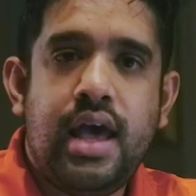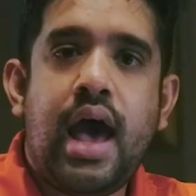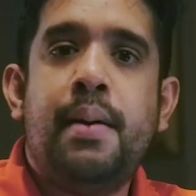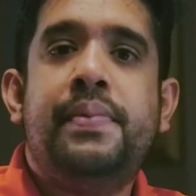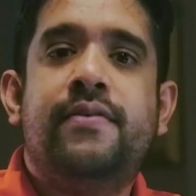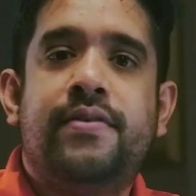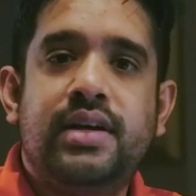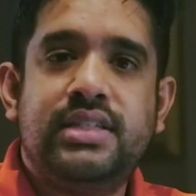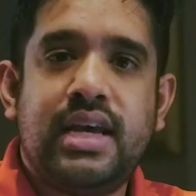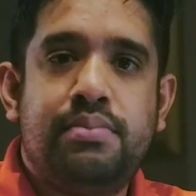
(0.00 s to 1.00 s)
Epic, for
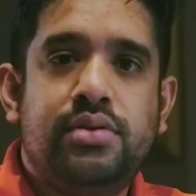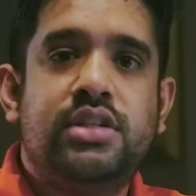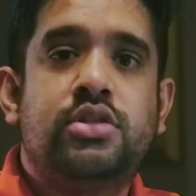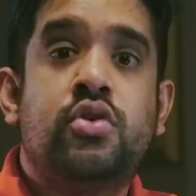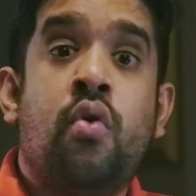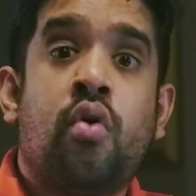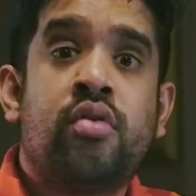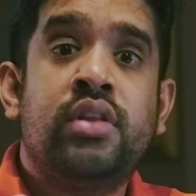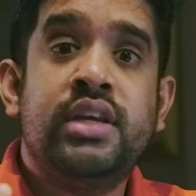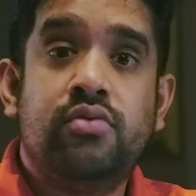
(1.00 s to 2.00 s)
example, does
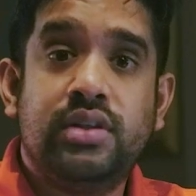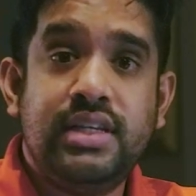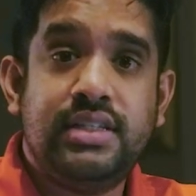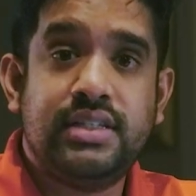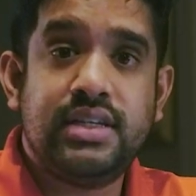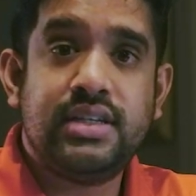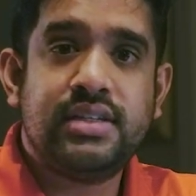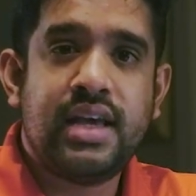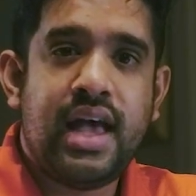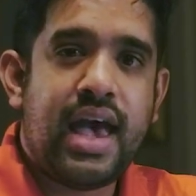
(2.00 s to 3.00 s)
quarterly releases,
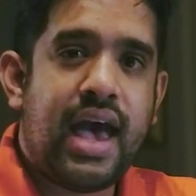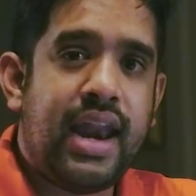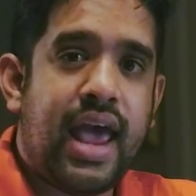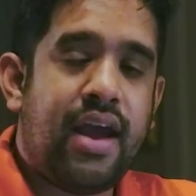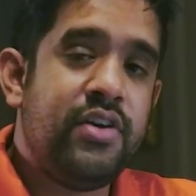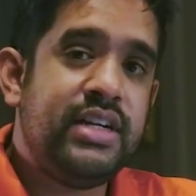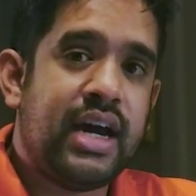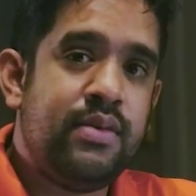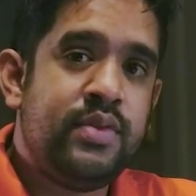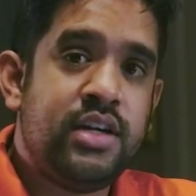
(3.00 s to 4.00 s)
and every
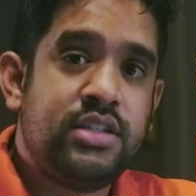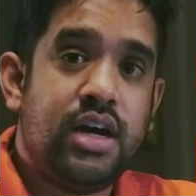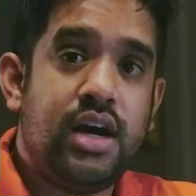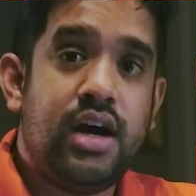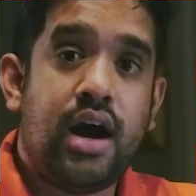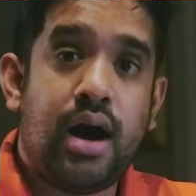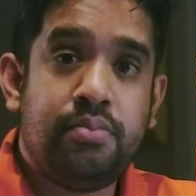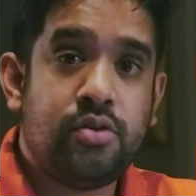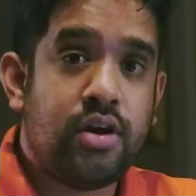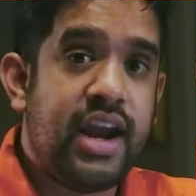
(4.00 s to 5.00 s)
time there's an
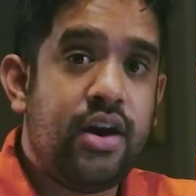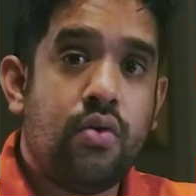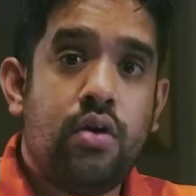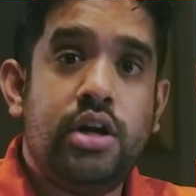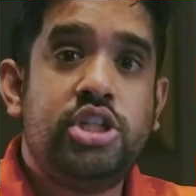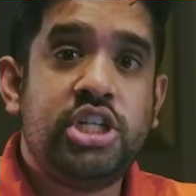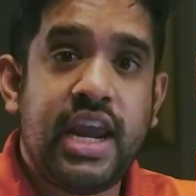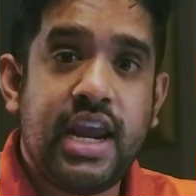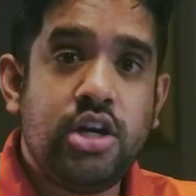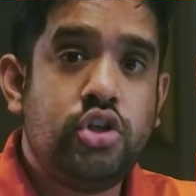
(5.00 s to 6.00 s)
upgrade or a
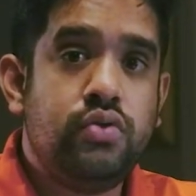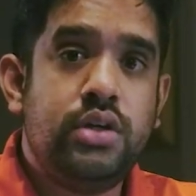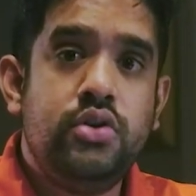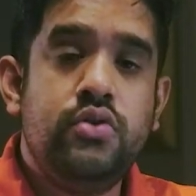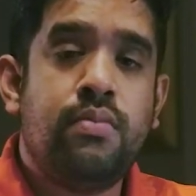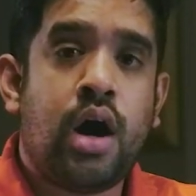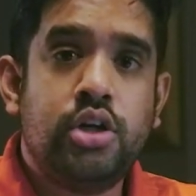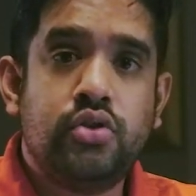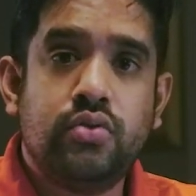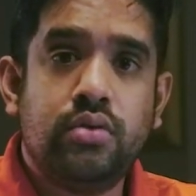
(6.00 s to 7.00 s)
change to a new
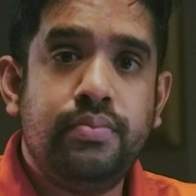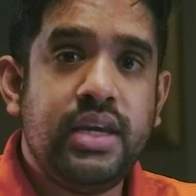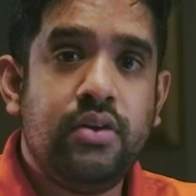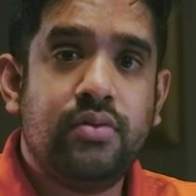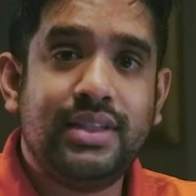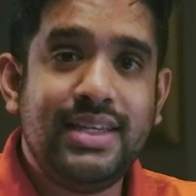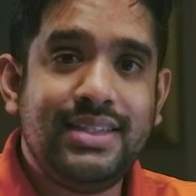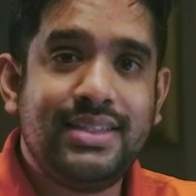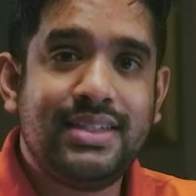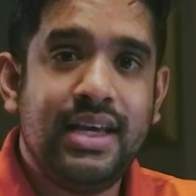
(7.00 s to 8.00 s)
module being
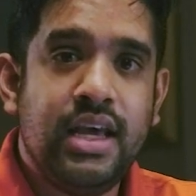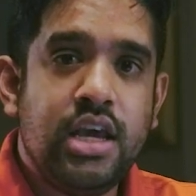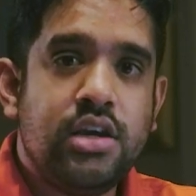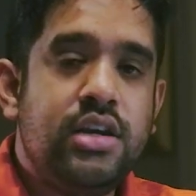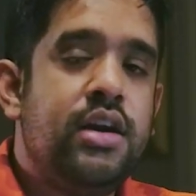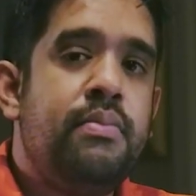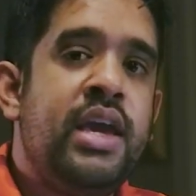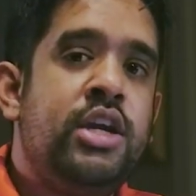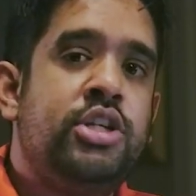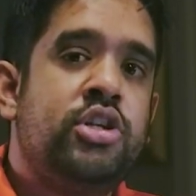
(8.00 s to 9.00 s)
released, you need to
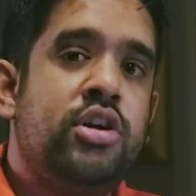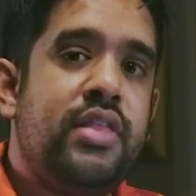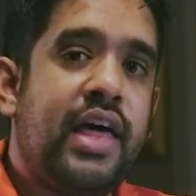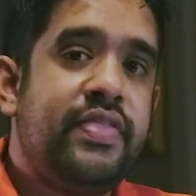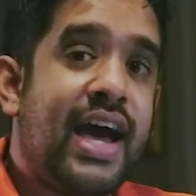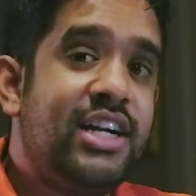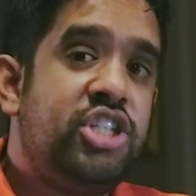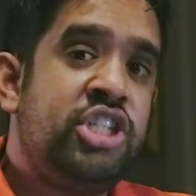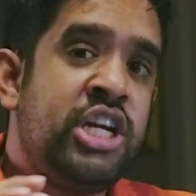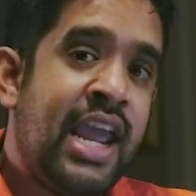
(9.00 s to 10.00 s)
make sure that that
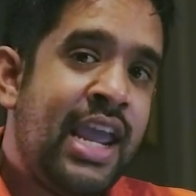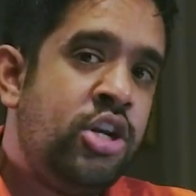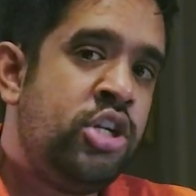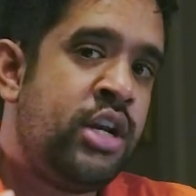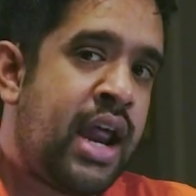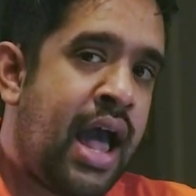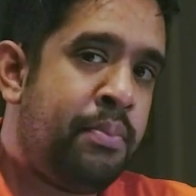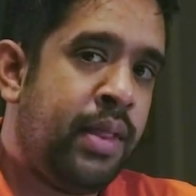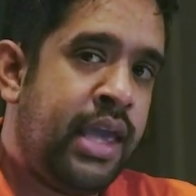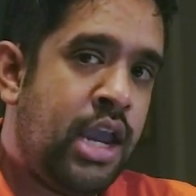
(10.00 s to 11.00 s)
change in an
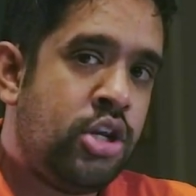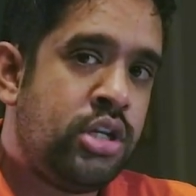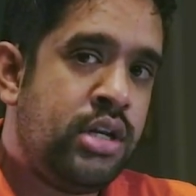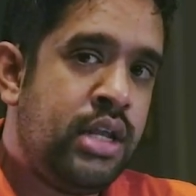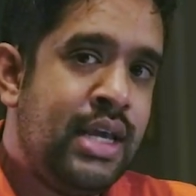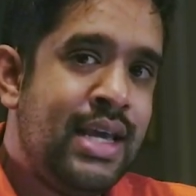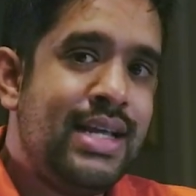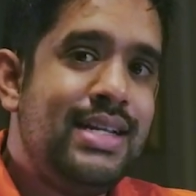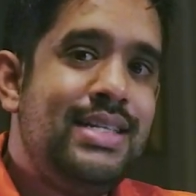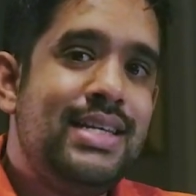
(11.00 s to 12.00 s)
application
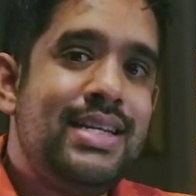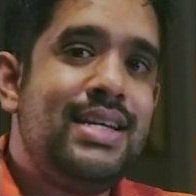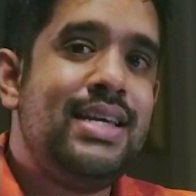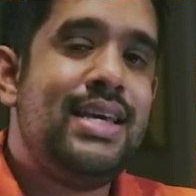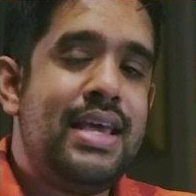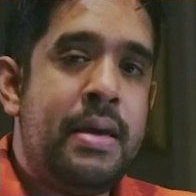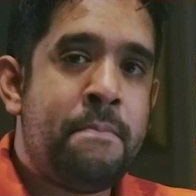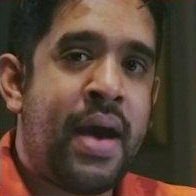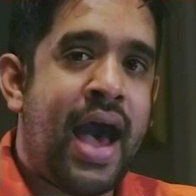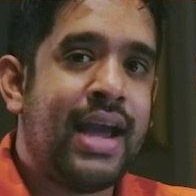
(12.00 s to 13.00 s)
didn't
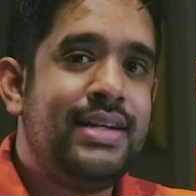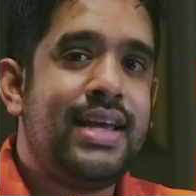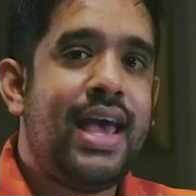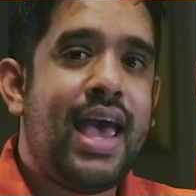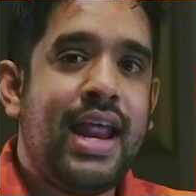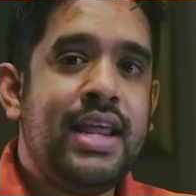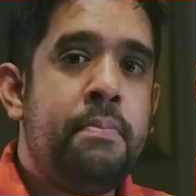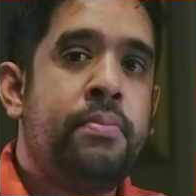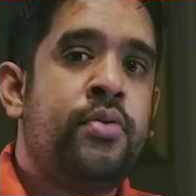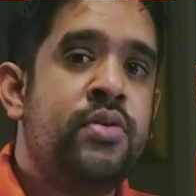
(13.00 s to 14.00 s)
impact any
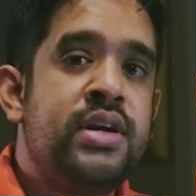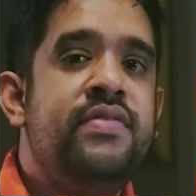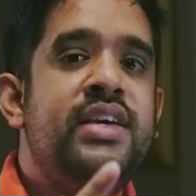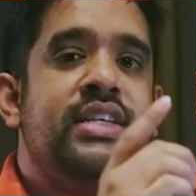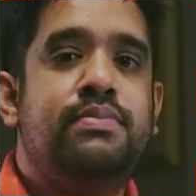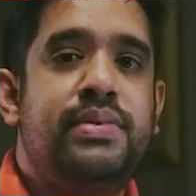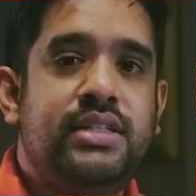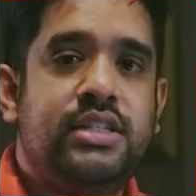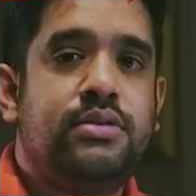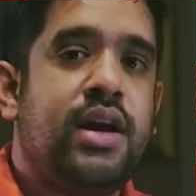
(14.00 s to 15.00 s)
previous
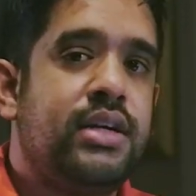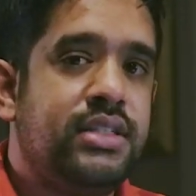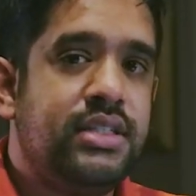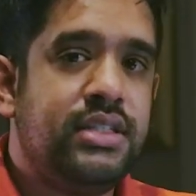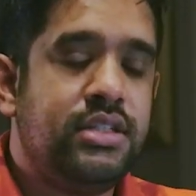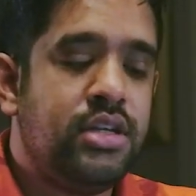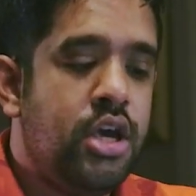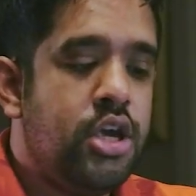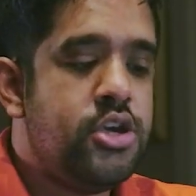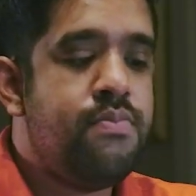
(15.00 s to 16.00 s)
business processes
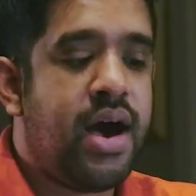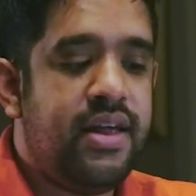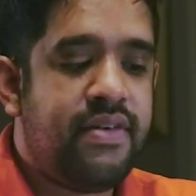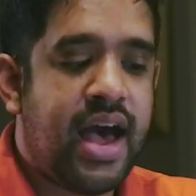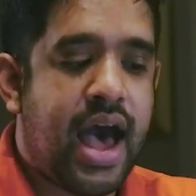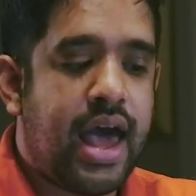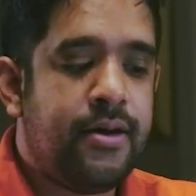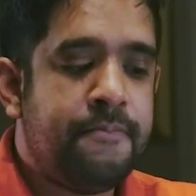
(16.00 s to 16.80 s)
you might have had.